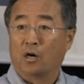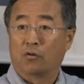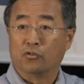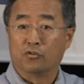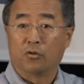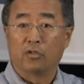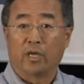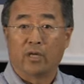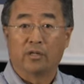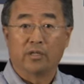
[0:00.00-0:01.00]
control the
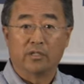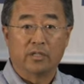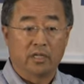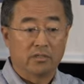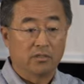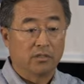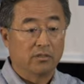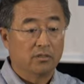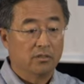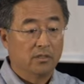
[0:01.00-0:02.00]
air in the data center.